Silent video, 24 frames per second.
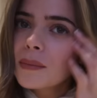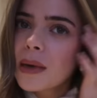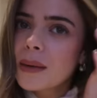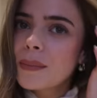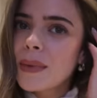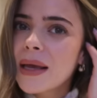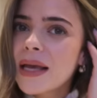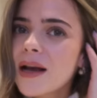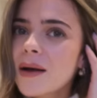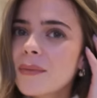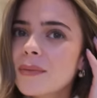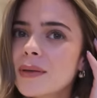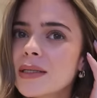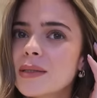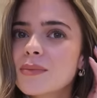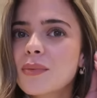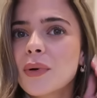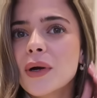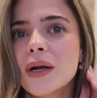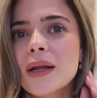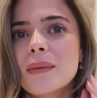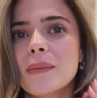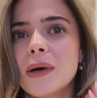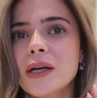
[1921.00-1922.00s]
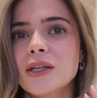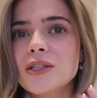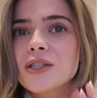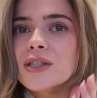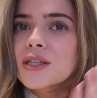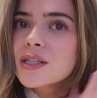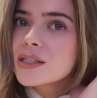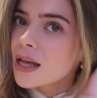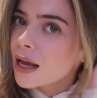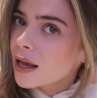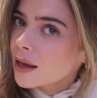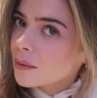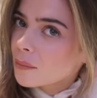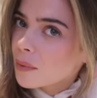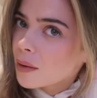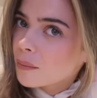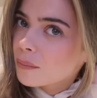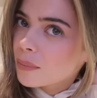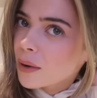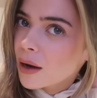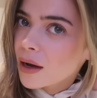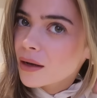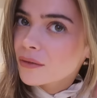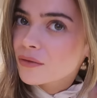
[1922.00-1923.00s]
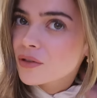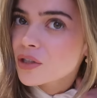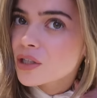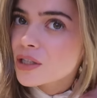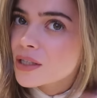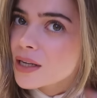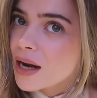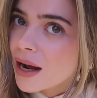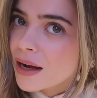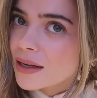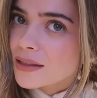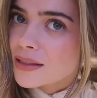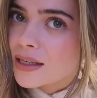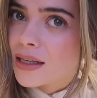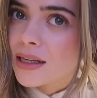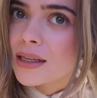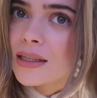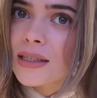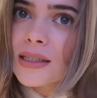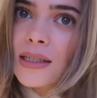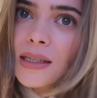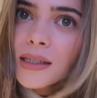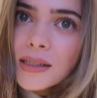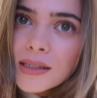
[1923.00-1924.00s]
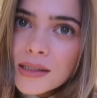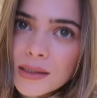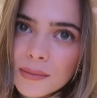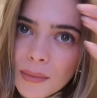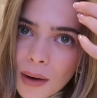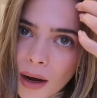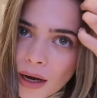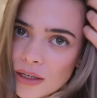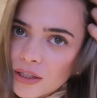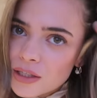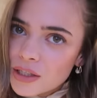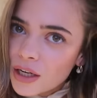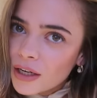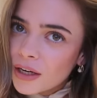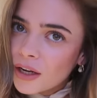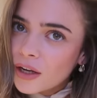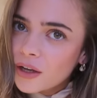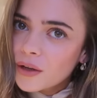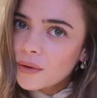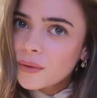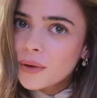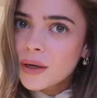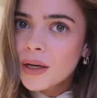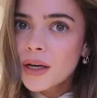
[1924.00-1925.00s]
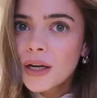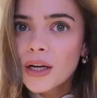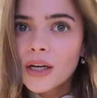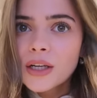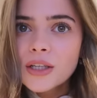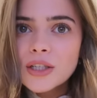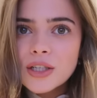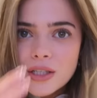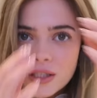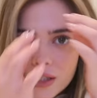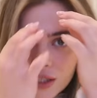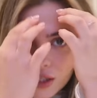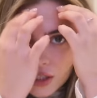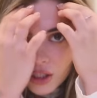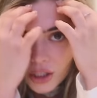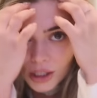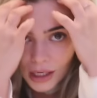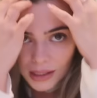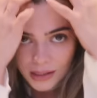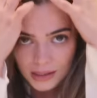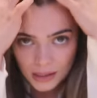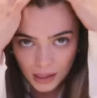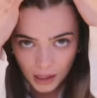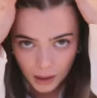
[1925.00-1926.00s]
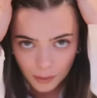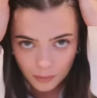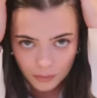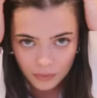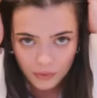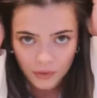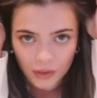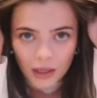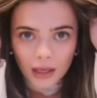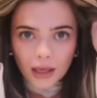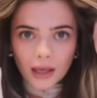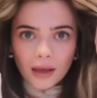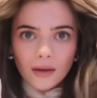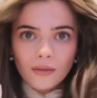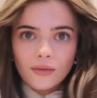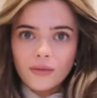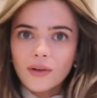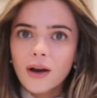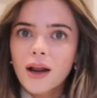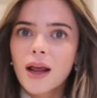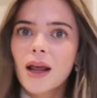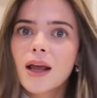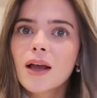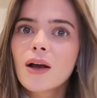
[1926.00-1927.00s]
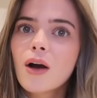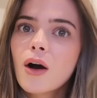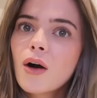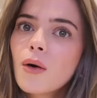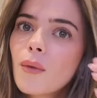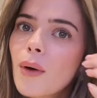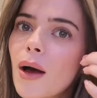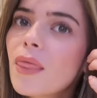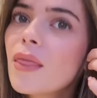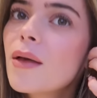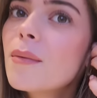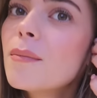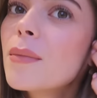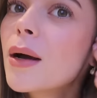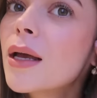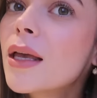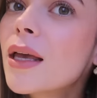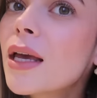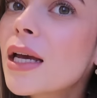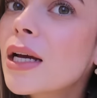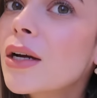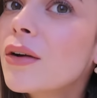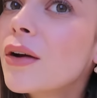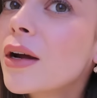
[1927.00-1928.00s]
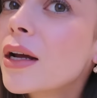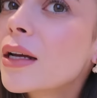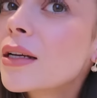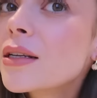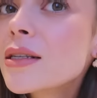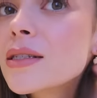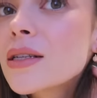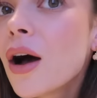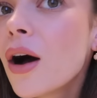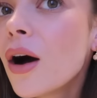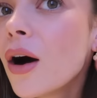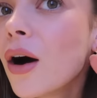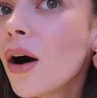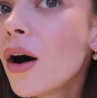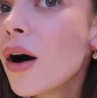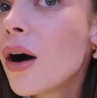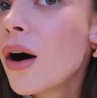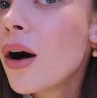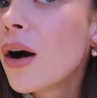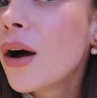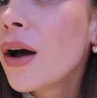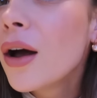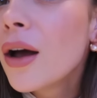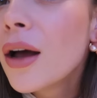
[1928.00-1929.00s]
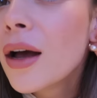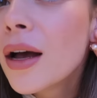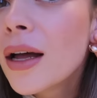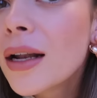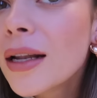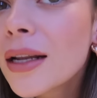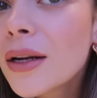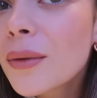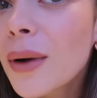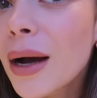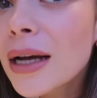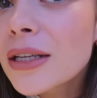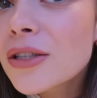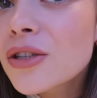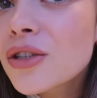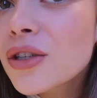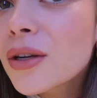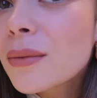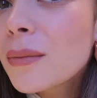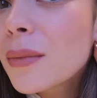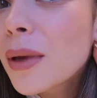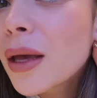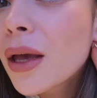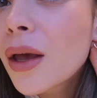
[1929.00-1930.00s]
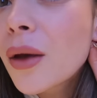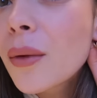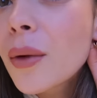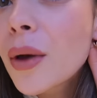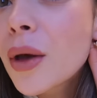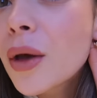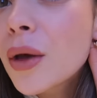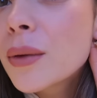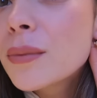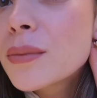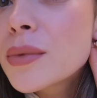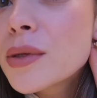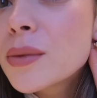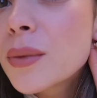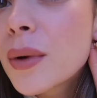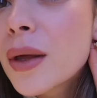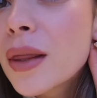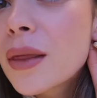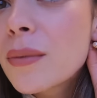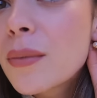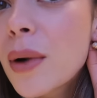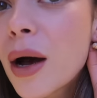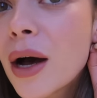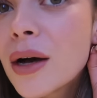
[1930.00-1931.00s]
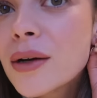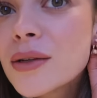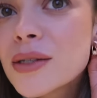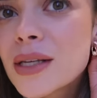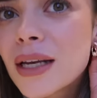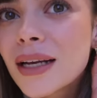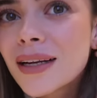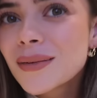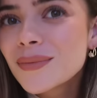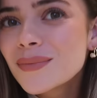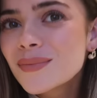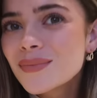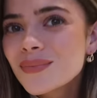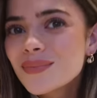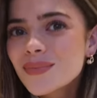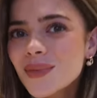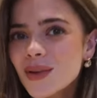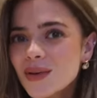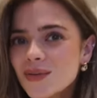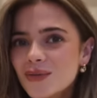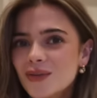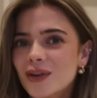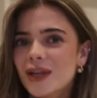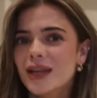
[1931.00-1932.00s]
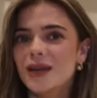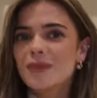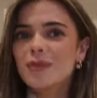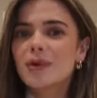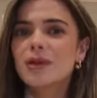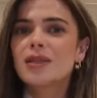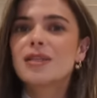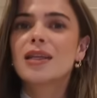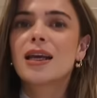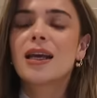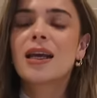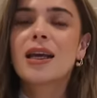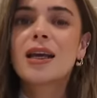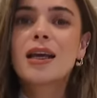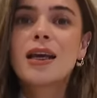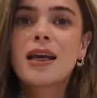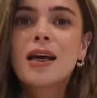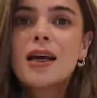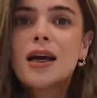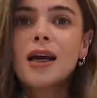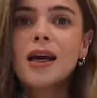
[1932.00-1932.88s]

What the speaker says: My makeup is pretty much the same, but I've just added some eyeshadow just to jazz it up for the evening. Oh, and then my earrings are little Astrid and Miu hoops with pearls in. Really pretty.